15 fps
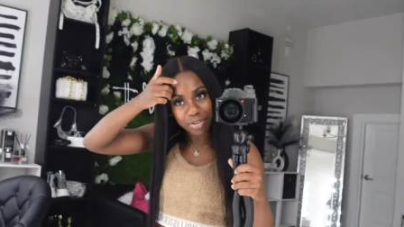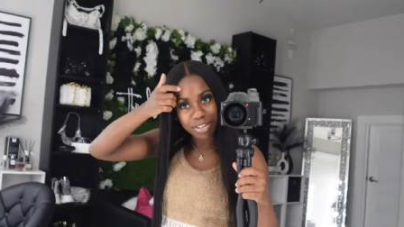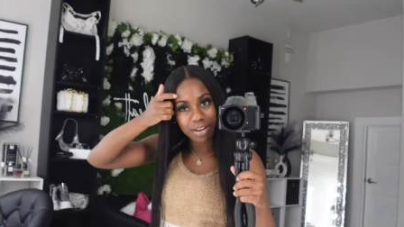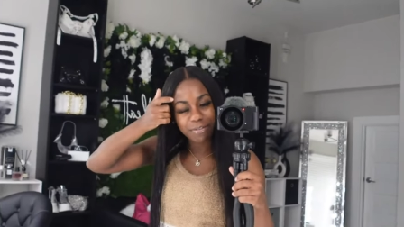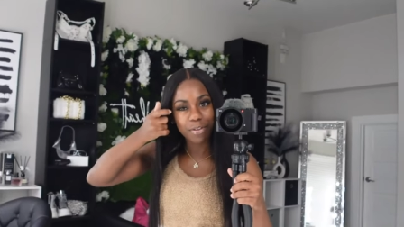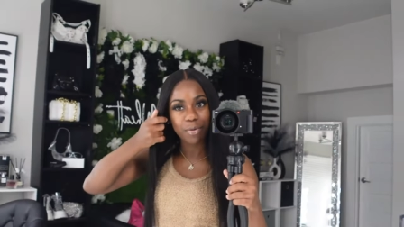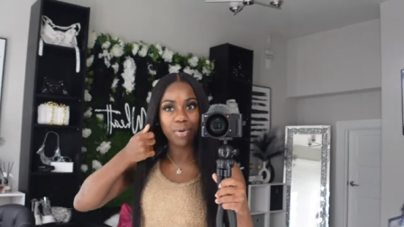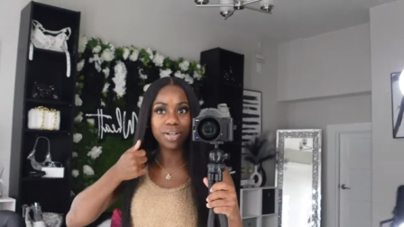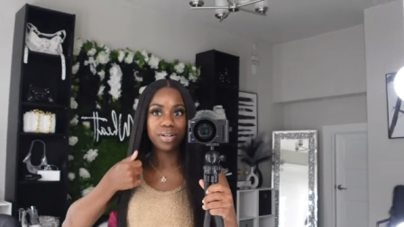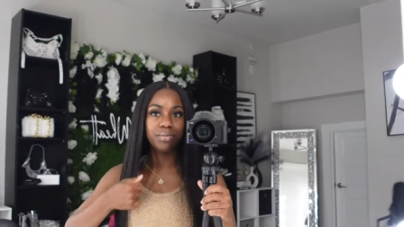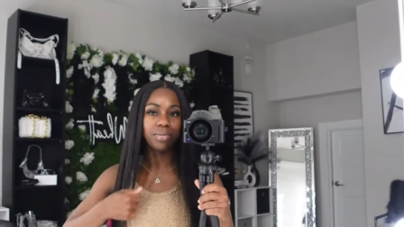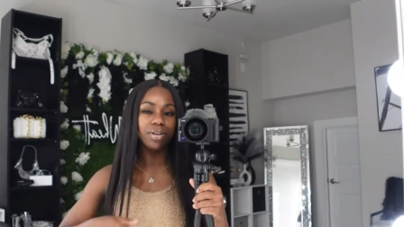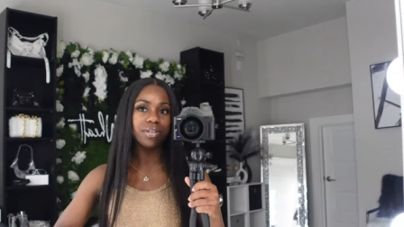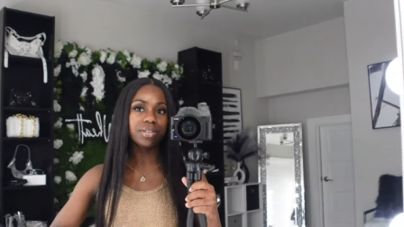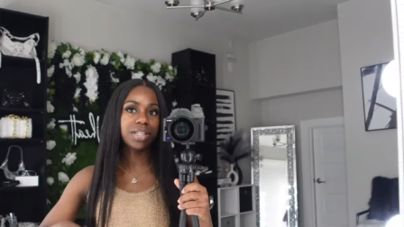most definitely one of
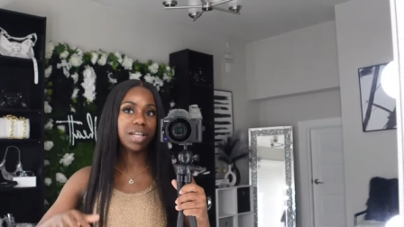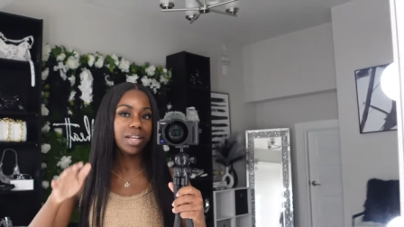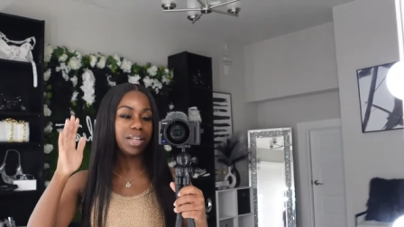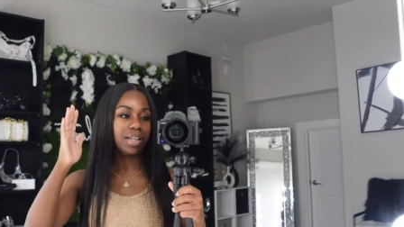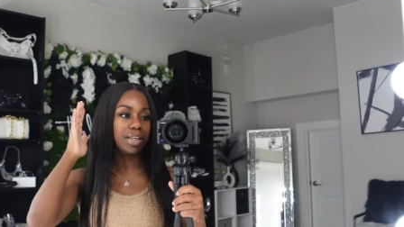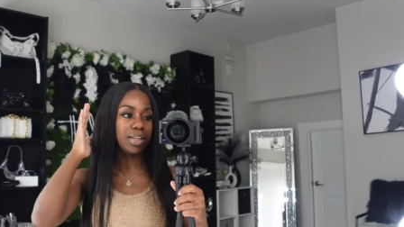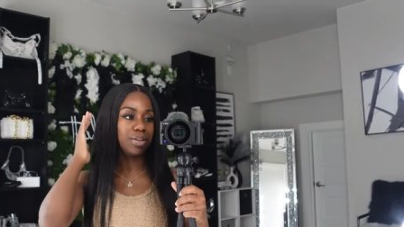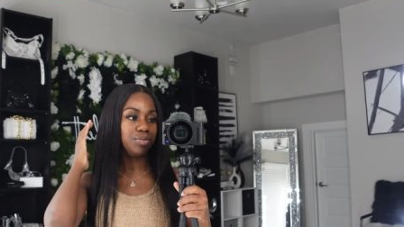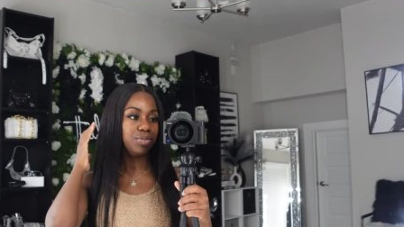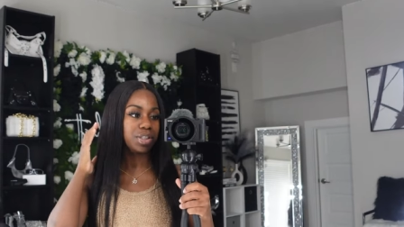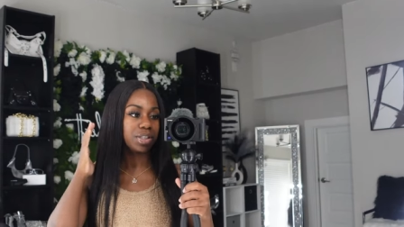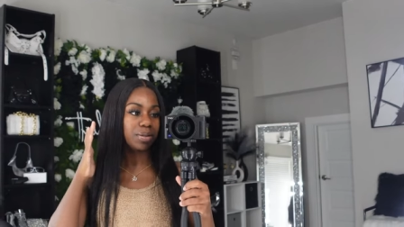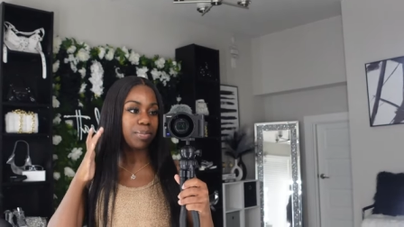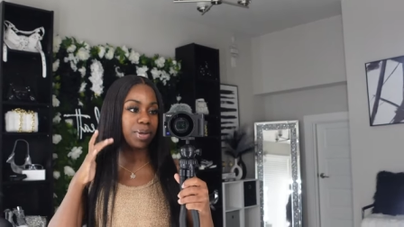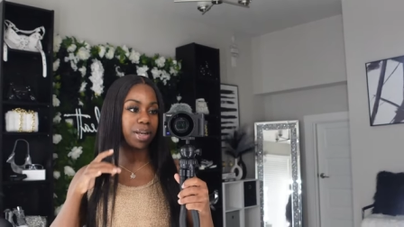them girls that get cute
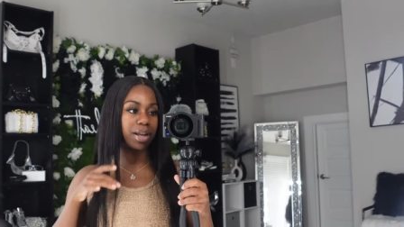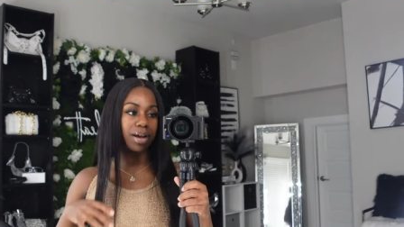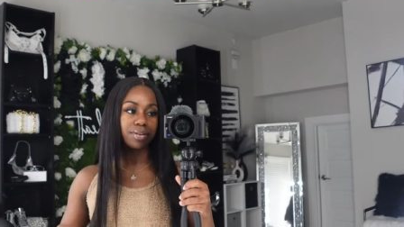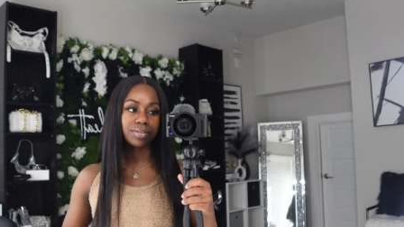just to be in the